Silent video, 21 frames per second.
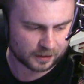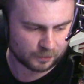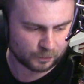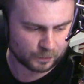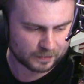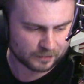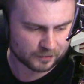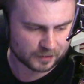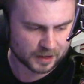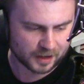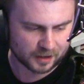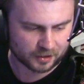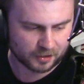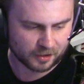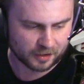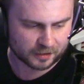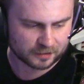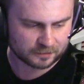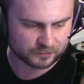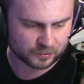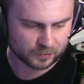whether or not
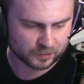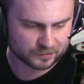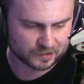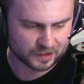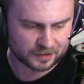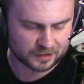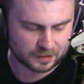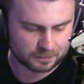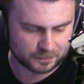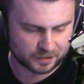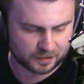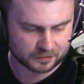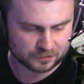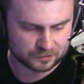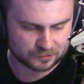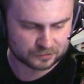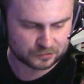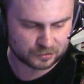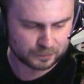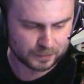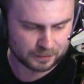carnivores end up
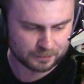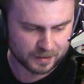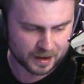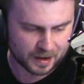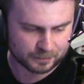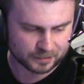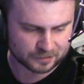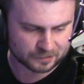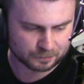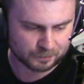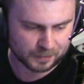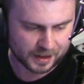consuming mammoths.